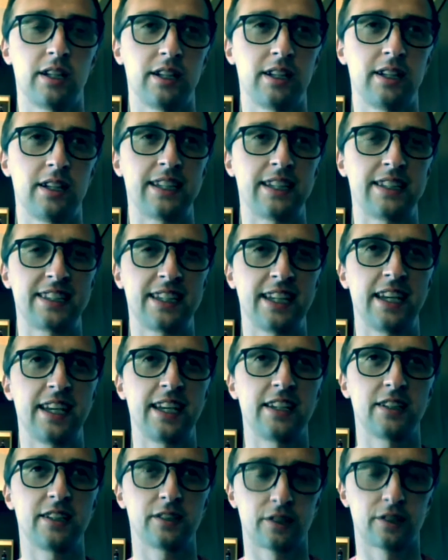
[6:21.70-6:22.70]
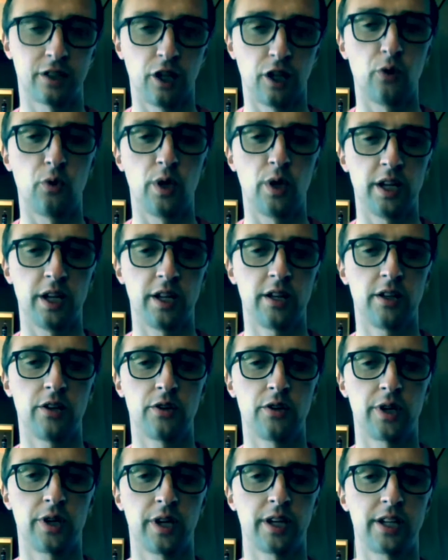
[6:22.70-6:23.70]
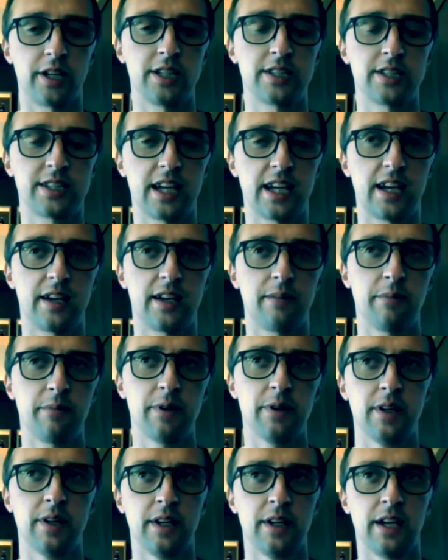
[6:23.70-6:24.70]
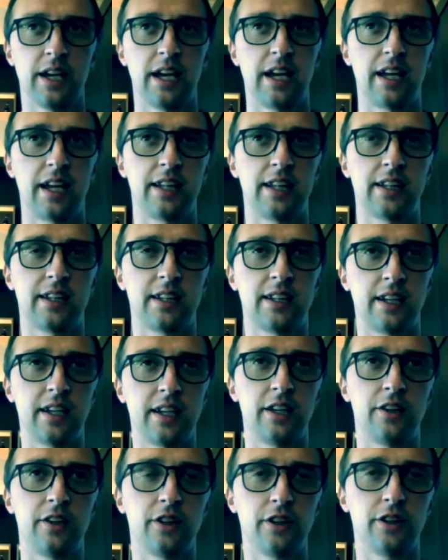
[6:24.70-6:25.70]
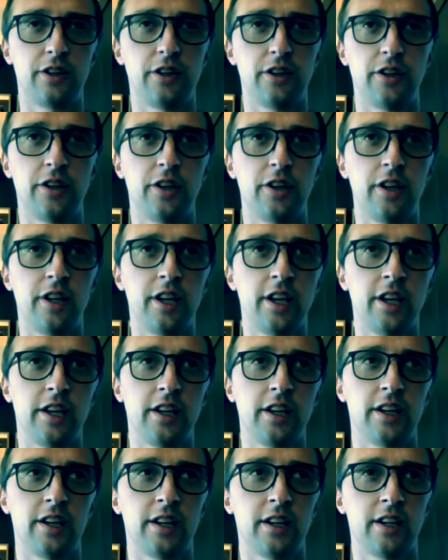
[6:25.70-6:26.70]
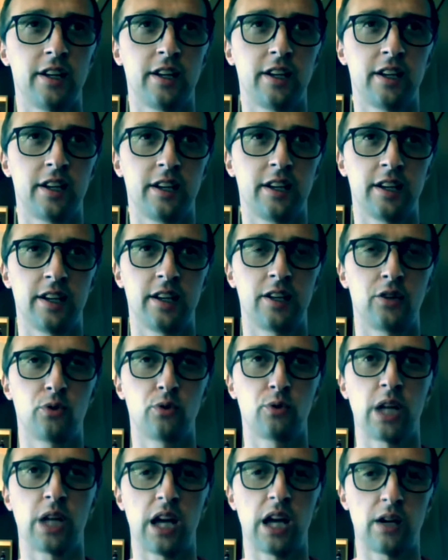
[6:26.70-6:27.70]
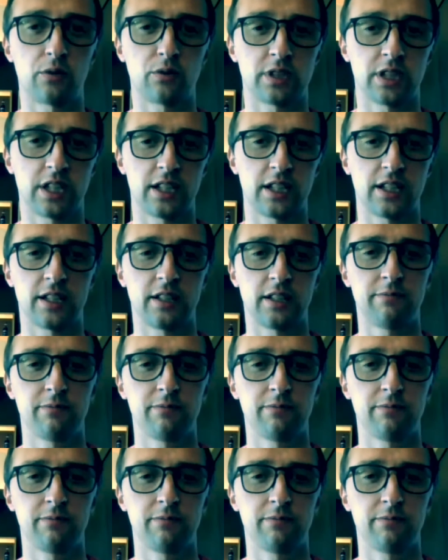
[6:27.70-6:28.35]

let's say, slowly during this time. And in the early 2000,